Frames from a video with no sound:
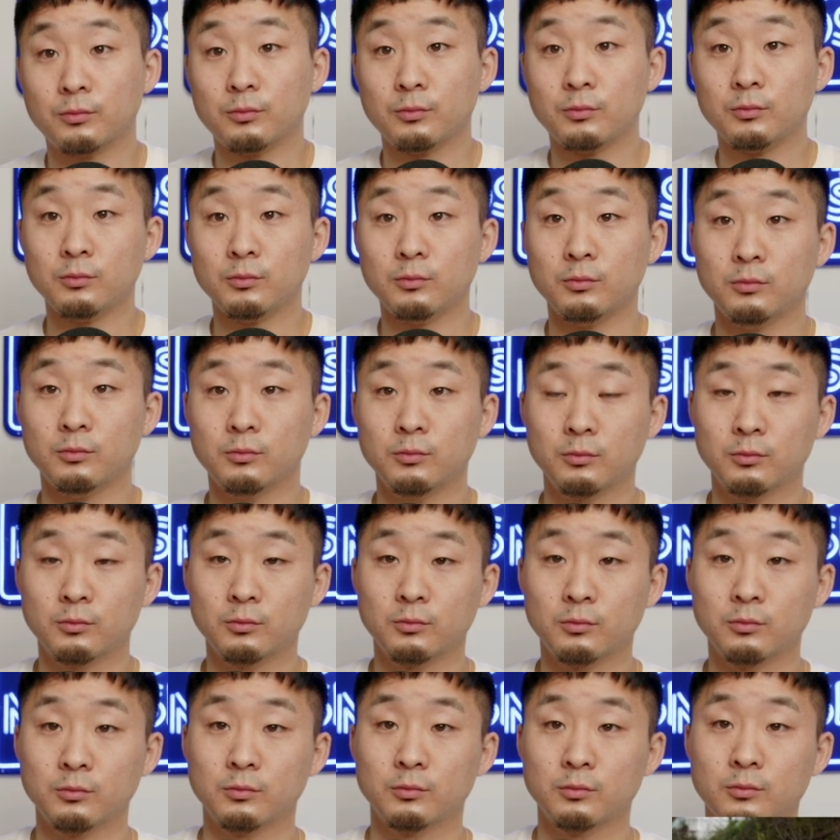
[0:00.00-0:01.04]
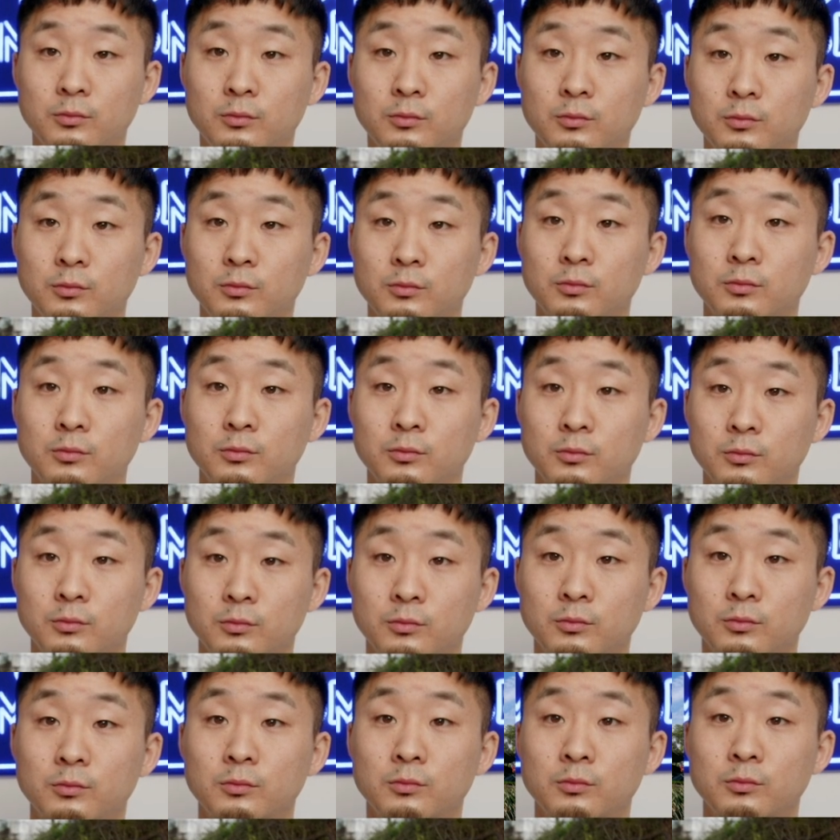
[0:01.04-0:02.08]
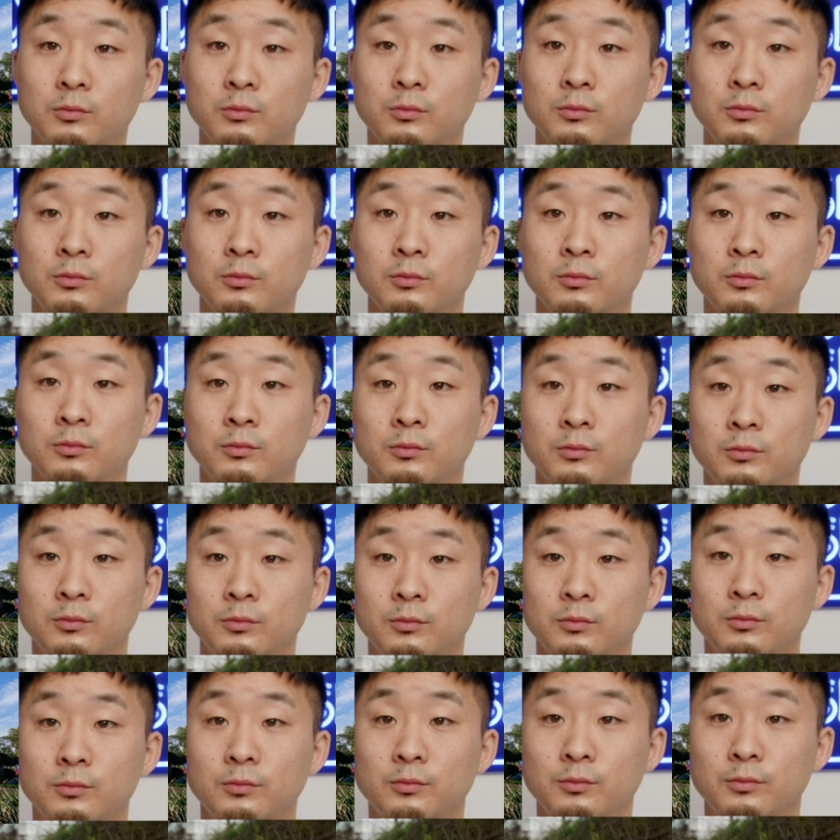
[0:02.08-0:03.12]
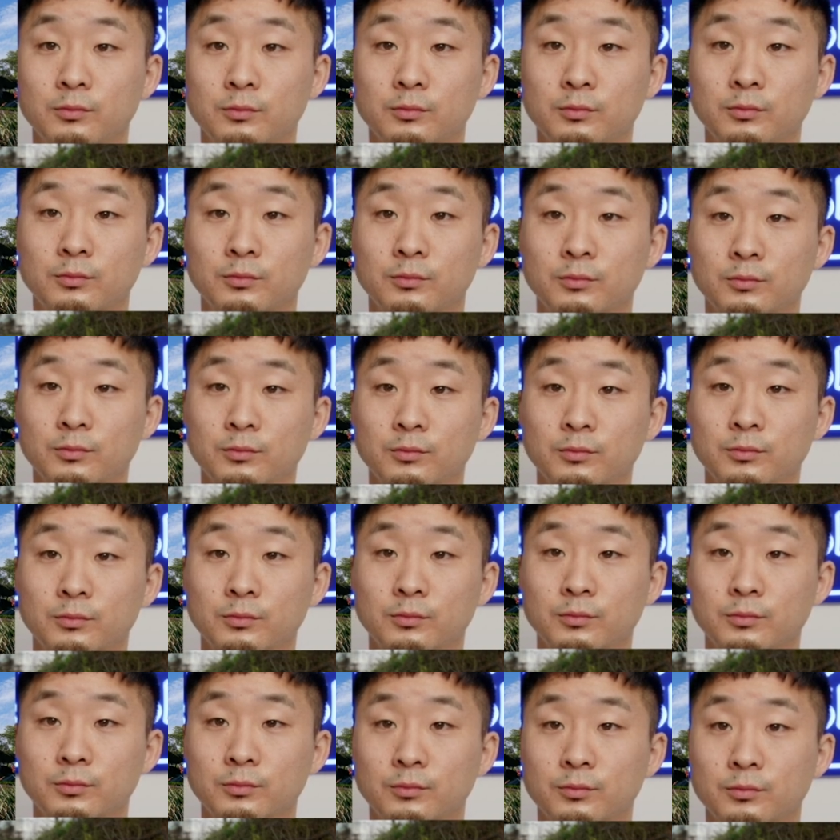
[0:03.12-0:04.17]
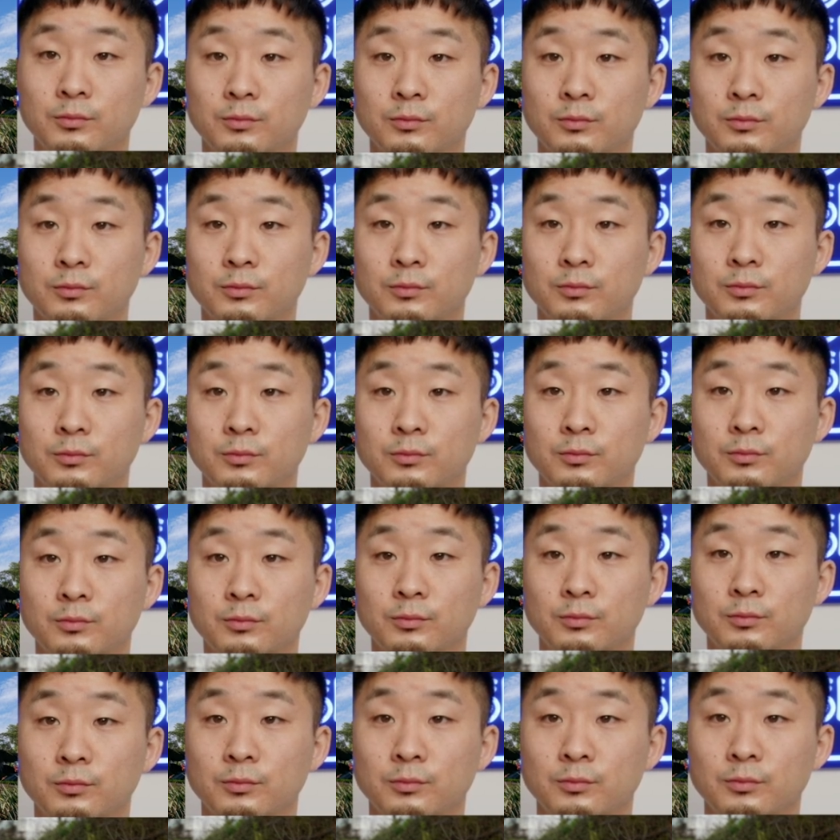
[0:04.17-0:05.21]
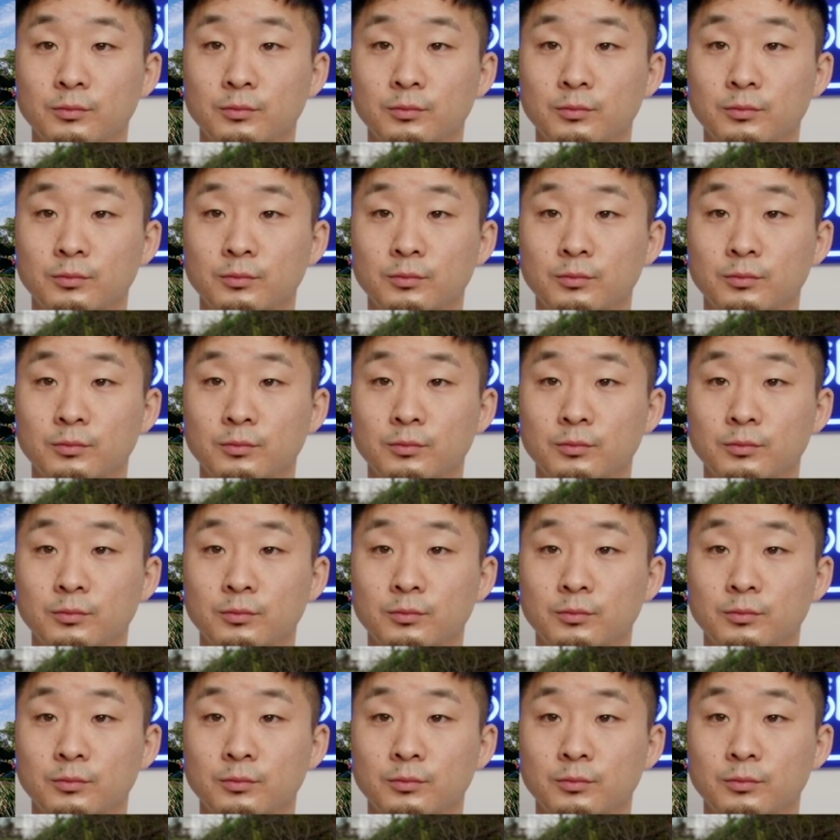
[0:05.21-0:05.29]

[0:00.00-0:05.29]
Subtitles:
This person isn't speaking.